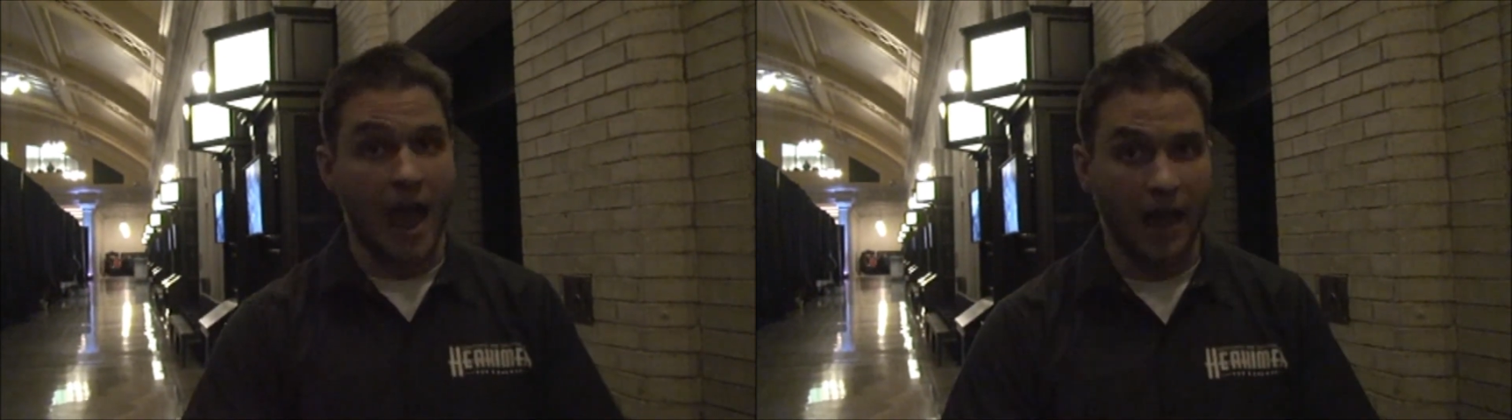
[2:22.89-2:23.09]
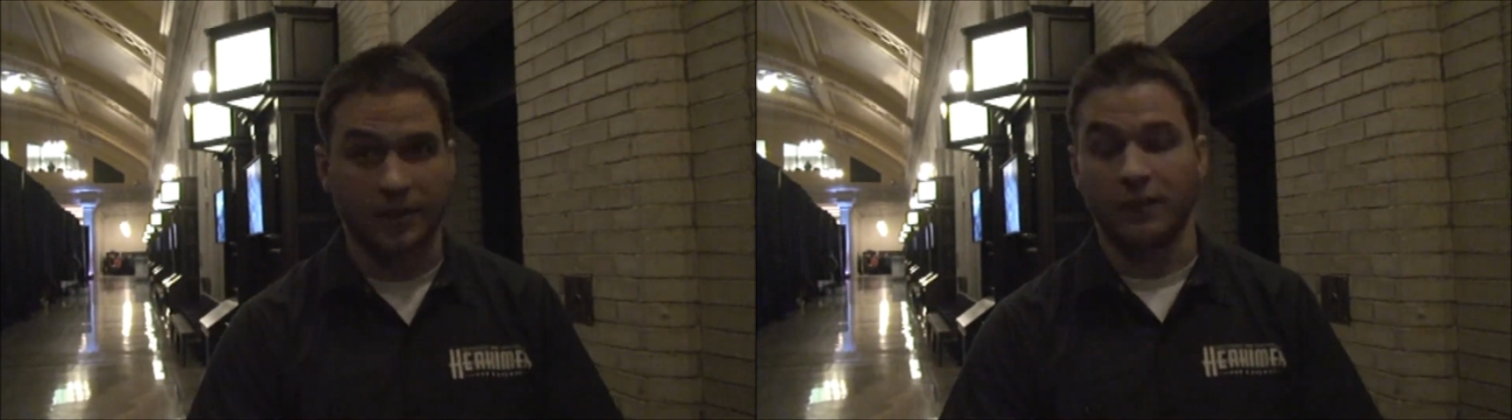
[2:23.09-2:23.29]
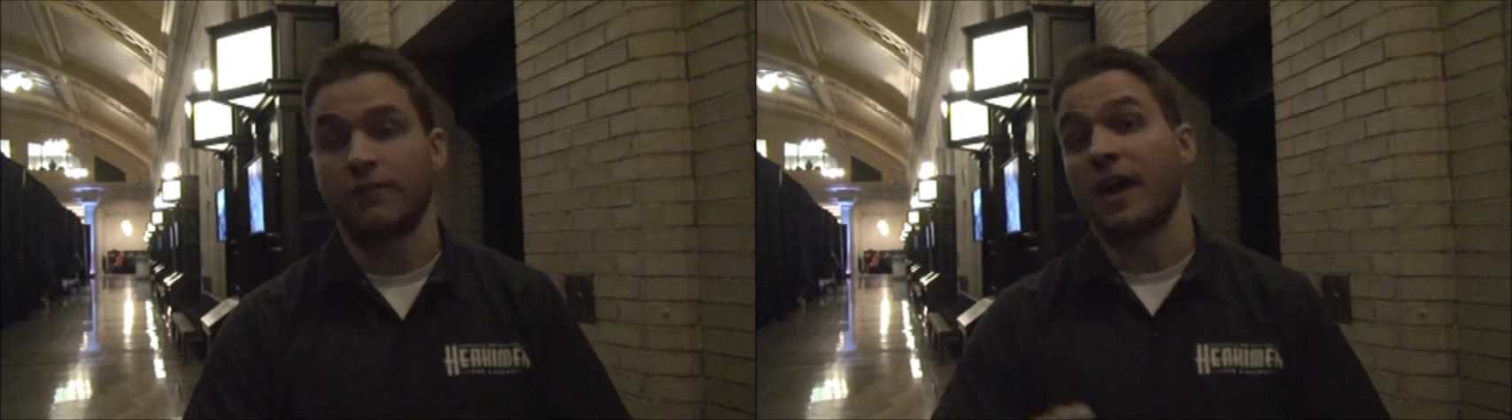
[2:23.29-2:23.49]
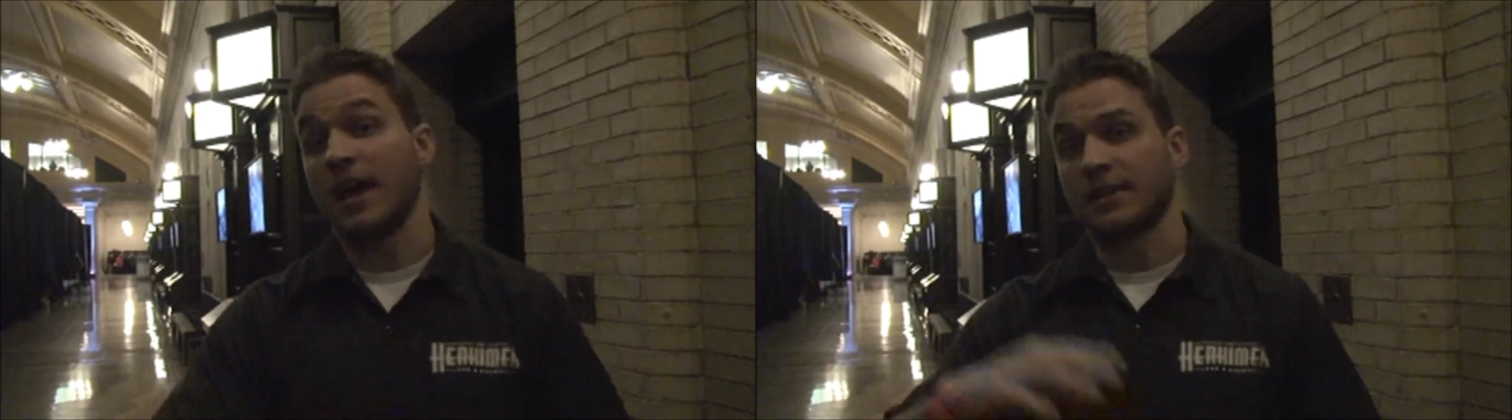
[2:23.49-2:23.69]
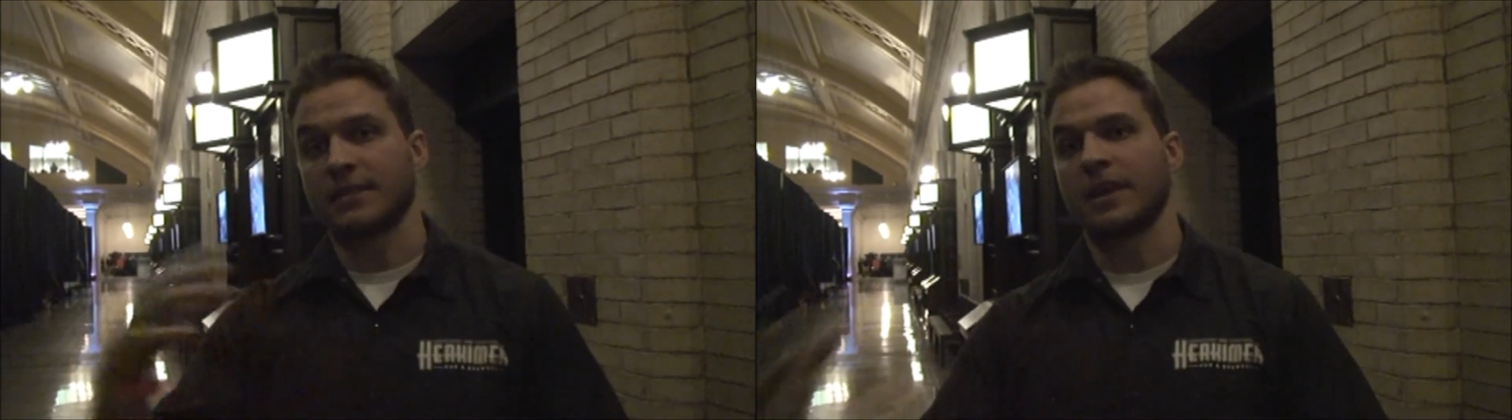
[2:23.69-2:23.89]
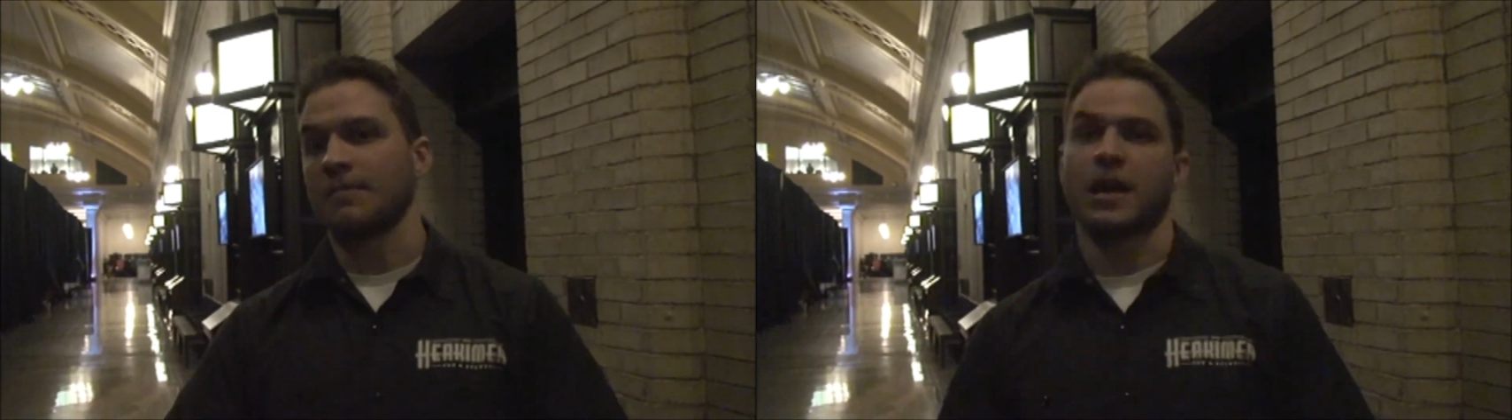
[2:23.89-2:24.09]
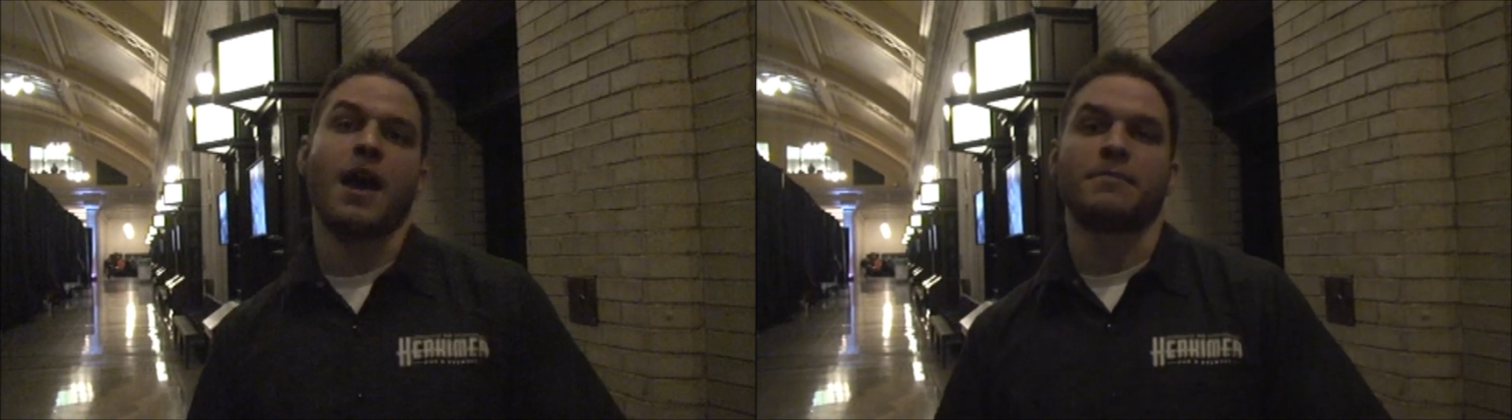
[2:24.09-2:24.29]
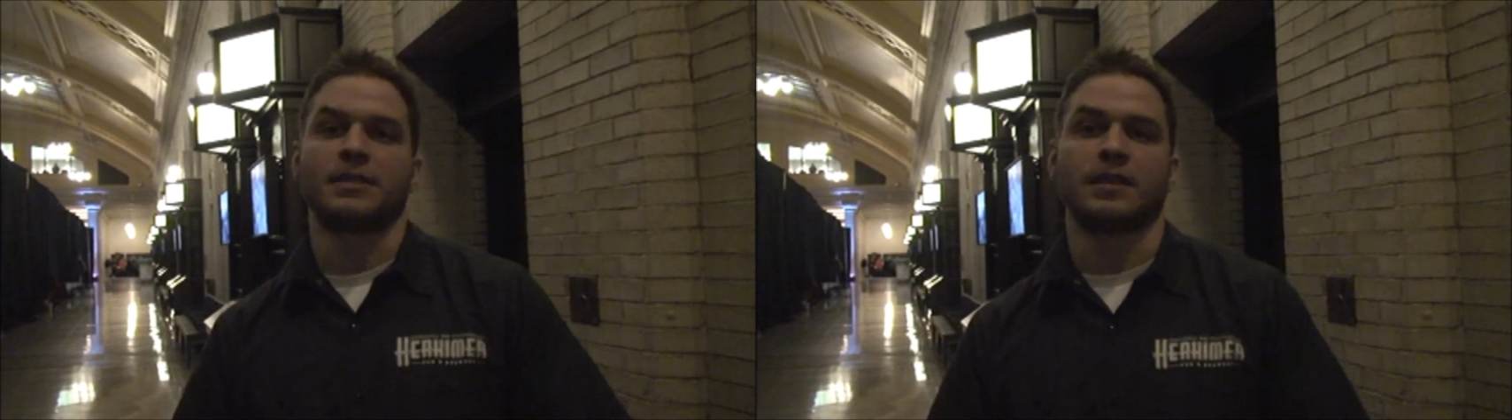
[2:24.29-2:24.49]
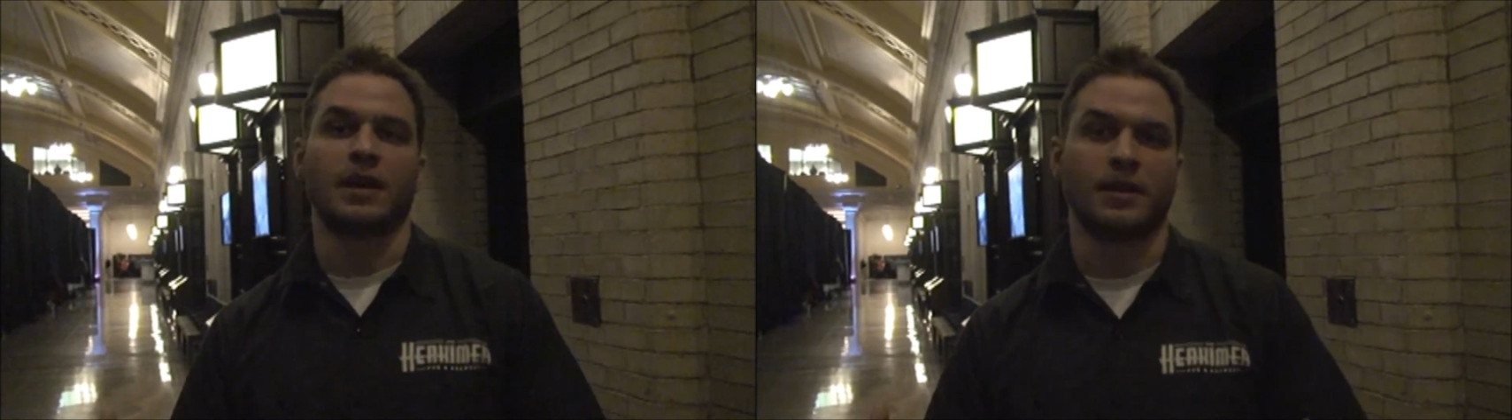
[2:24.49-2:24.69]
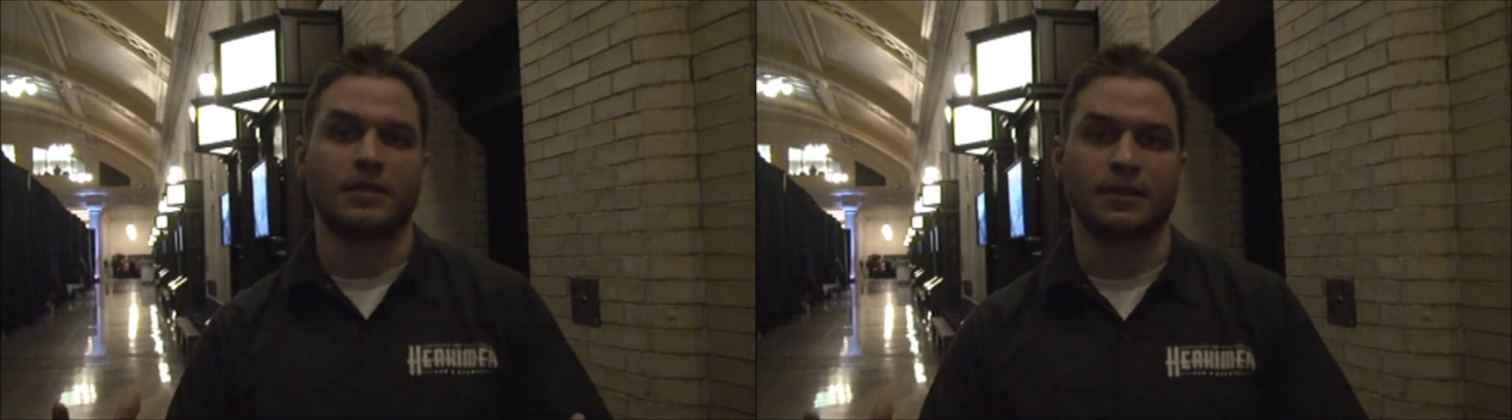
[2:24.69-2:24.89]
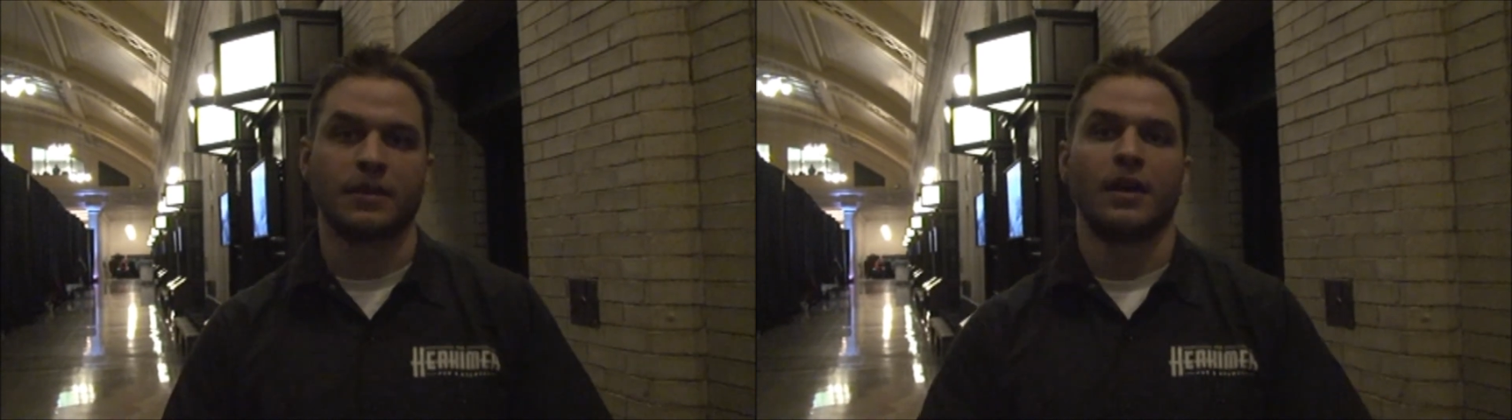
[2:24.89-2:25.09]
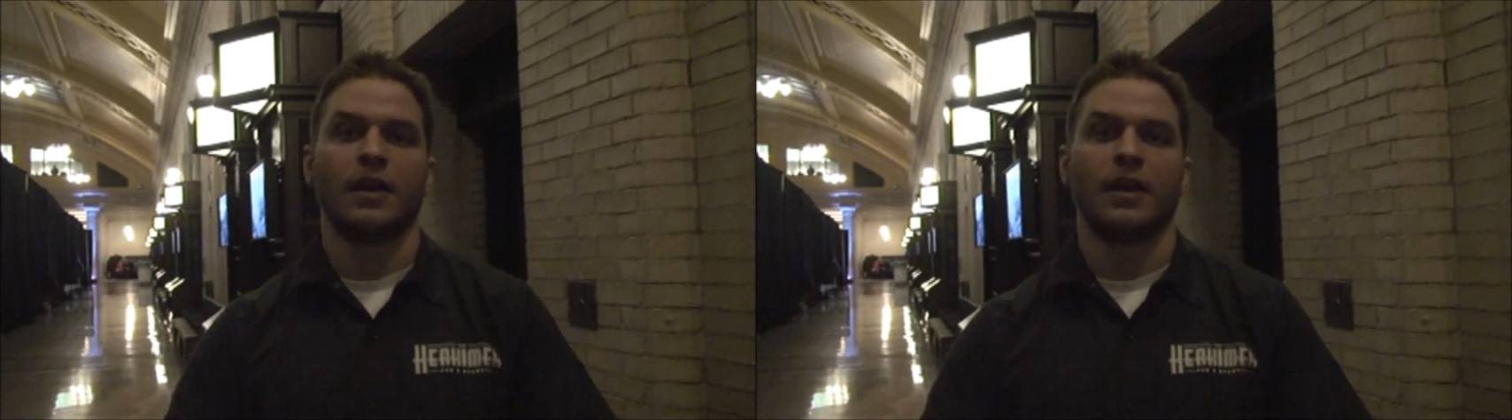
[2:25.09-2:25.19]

active at the same time as the yeast.